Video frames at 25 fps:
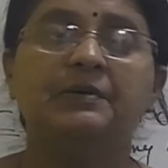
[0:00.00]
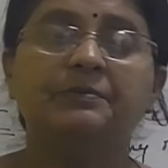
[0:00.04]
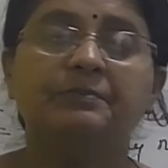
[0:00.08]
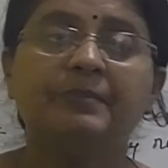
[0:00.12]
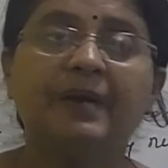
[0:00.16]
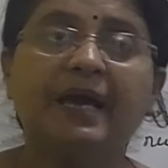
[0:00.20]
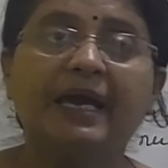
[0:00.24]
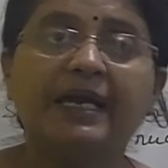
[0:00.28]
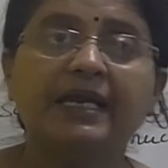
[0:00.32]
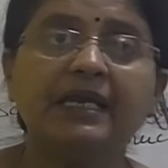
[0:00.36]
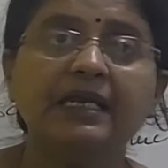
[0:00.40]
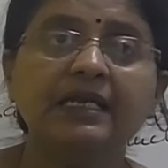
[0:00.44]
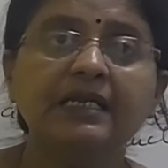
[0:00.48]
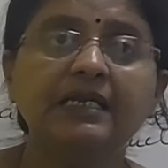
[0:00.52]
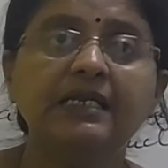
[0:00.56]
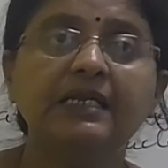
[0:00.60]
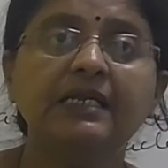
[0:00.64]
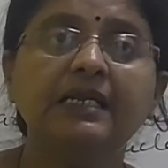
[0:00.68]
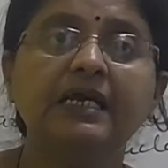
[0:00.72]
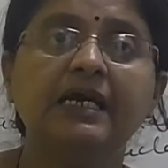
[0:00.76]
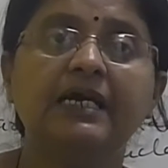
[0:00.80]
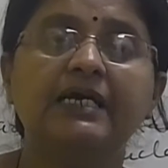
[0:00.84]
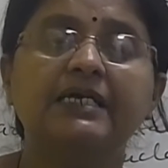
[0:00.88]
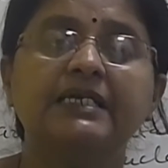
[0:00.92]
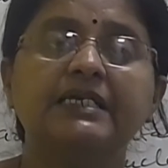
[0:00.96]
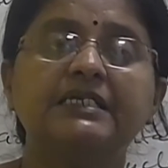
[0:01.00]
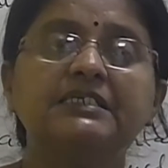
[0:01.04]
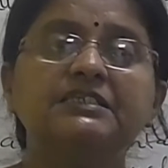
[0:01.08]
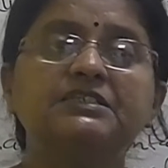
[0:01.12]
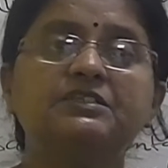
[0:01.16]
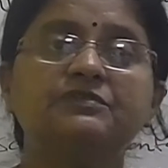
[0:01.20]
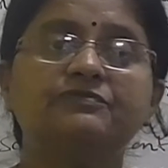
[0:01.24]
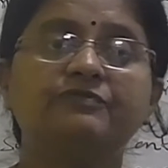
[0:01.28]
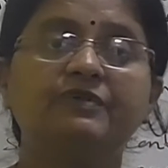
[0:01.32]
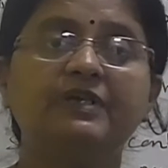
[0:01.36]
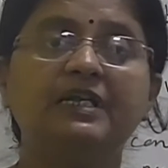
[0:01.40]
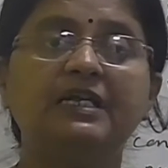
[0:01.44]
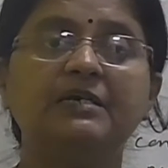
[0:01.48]
Parallel
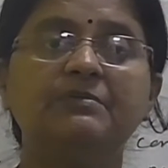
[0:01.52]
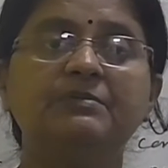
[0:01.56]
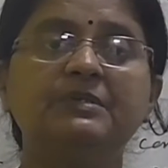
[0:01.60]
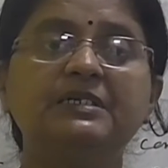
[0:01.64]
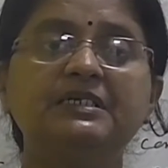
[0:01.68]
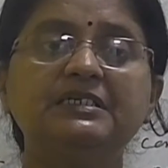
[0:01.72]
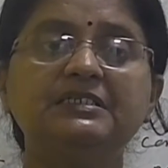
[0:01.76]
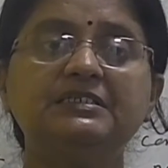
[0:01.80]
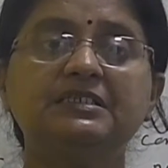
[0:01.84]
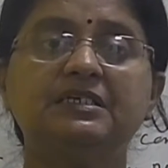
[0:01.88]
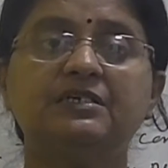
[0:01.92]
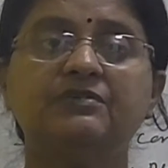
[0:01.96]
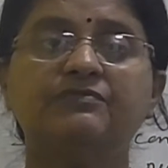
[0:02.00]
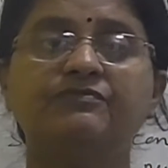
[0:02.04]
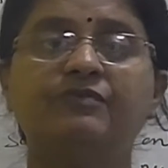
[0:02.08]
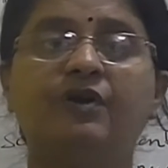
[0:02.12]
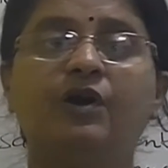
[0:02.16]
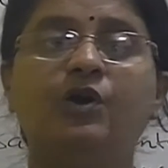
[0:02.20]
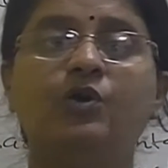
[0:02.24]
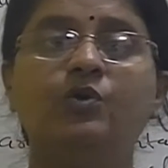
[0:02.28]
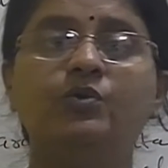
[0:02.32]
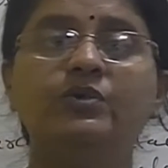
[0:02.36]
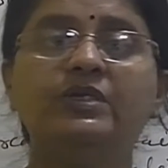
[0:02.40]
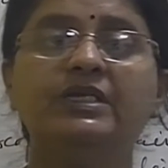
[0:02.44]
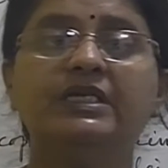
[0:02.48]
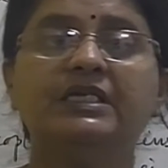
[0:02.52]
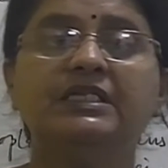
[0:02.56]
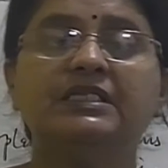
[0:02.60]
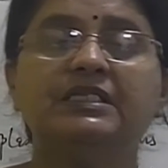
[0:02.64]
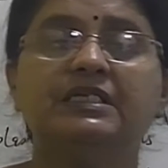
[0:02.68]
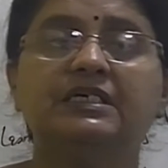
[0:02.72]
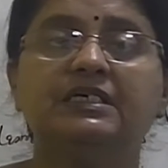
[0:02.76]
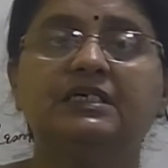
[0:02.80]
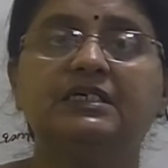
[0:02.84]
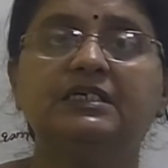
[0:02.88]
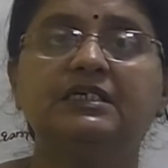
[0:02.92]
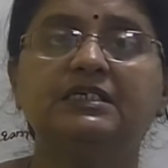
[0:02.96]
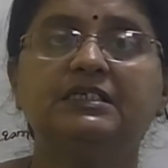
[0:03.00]
arranged filaments are found in
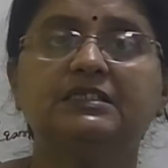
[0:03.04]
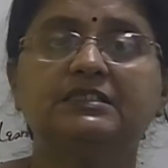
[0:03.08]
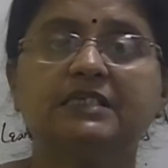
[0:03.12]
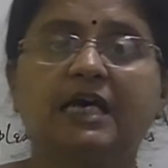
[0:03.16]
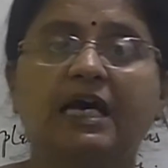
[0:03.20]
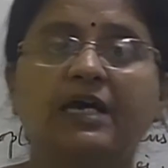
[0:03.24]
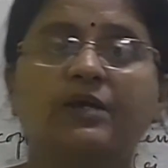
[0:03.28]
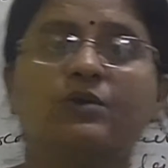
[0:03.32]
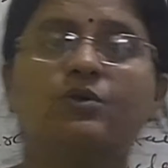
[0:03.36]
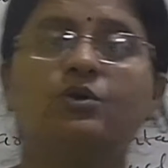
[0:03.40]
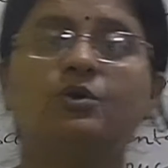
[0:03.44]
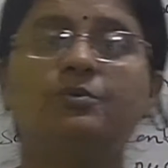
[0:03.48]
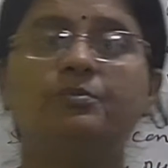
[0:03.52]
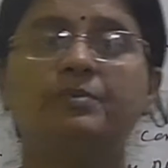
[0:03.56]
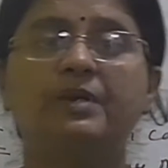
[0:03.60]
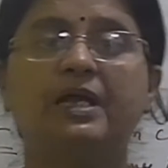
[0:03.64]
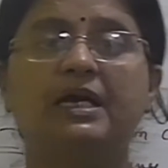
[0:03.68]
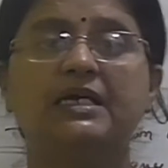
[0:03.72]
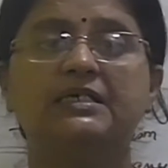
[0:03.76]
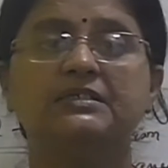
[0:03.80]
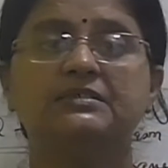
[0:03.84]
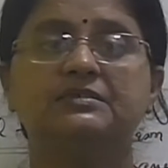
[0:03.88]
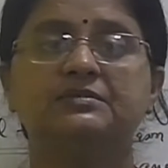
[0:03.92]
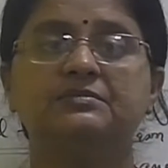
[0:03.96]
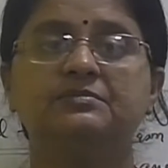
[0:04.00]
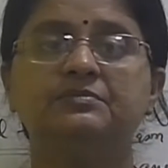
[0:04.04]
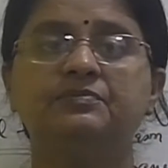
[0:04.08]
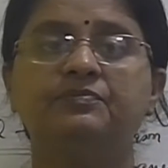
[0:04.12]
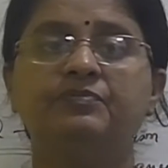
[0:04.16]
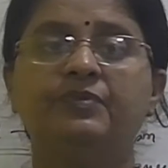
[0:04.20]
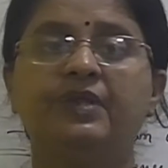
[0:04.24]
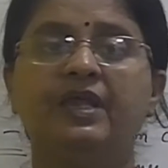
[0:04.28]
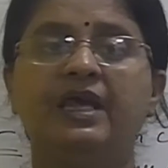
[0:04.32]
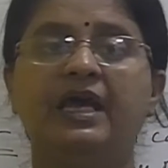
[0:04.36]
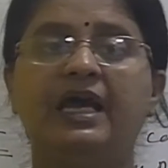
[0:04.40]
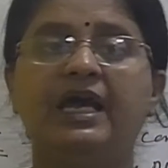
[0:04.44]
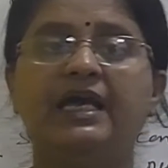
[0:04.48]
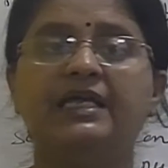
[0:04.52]
the sarcoplasm
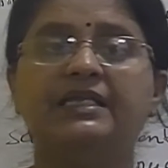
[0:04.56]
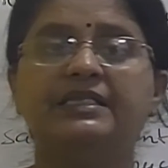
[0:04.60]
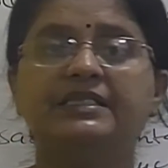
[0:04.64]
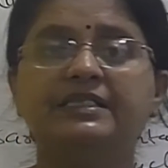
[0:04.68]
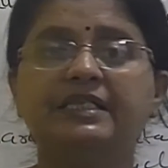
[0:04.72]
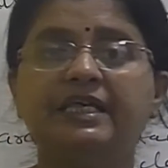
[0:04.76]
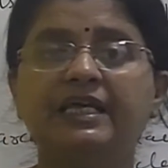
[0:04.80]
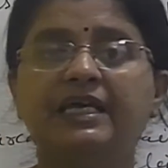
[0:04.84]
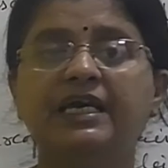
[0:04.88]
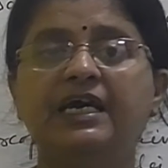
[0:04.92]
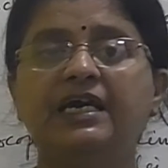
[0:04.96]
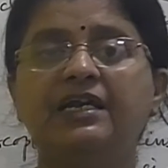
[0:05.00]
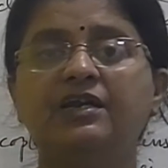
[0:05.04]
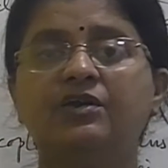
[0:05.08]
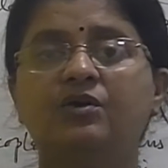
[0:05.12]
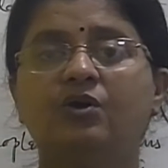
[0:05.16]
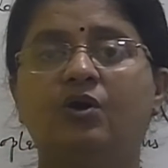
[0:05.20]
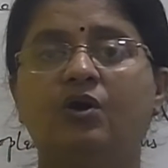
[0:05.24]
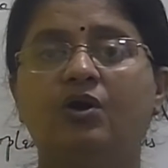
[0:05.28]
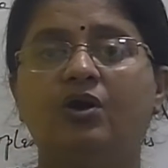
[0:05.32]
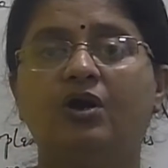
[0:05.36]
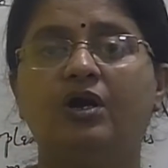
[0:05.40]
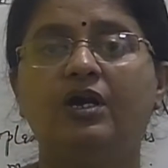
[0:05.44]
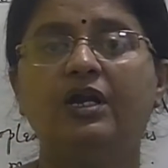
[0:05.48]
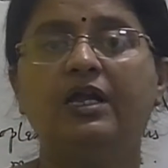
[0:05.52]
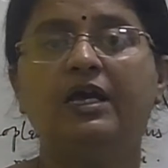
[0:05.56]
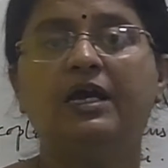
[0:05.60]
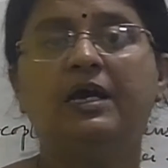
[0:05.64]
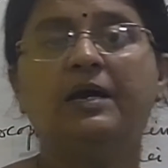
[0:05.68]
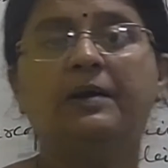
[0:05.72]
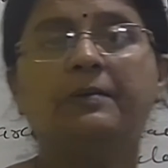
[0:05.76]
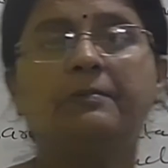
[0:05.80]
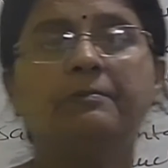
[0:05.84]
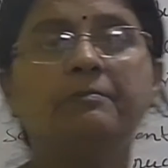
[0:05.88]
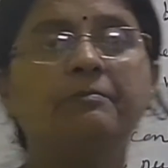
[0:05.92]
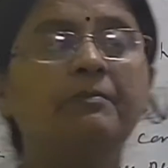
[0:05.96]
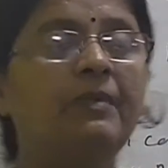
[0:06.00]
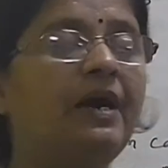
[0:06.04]
and they are called
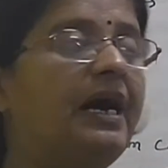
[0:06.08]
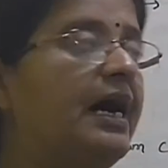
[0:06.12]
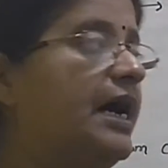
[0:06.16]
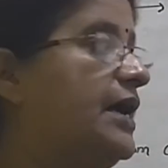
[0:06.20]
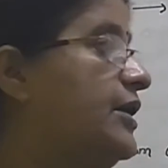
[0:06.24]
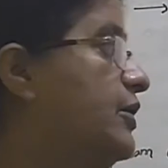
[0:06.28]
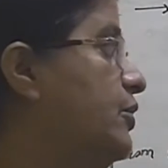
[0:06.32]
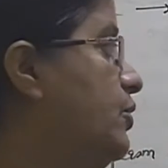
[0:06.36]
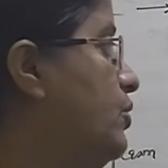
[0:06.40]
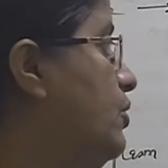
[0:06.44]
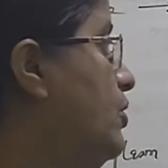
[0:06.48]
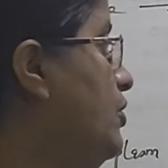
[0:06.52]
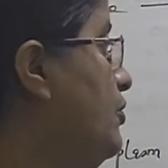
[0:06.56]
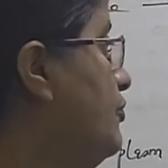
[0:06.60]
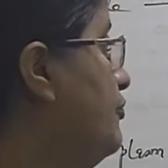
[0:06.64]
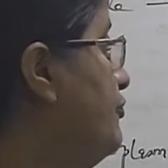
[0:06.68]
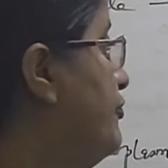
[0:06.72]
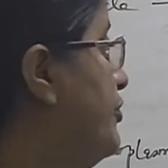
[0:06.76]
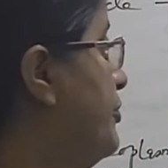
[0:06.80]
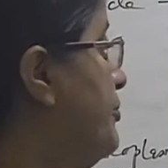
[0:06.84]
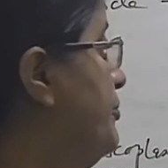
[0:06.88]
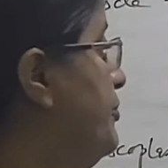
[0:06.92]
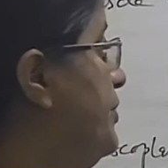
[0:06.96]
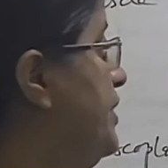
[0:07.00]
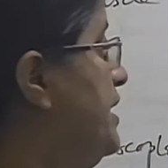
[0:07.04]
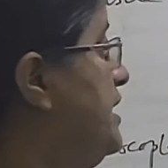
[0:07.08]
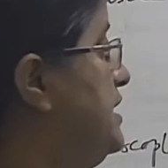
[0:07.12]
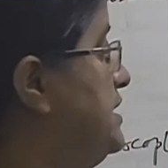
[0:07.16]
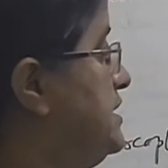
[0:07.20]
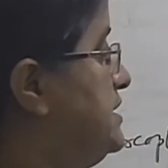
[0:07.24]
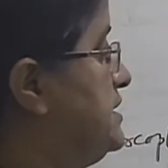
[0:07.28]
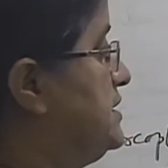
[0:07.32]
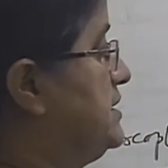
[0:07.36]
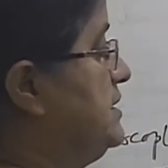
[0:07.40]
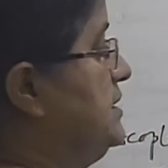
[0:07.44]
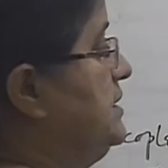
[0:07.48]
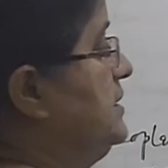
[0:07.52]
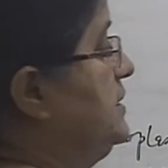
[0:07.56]

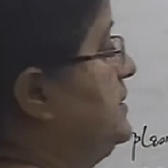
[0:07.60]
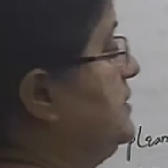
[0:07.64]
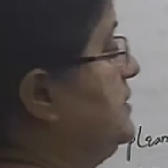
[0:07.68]
myofibrils.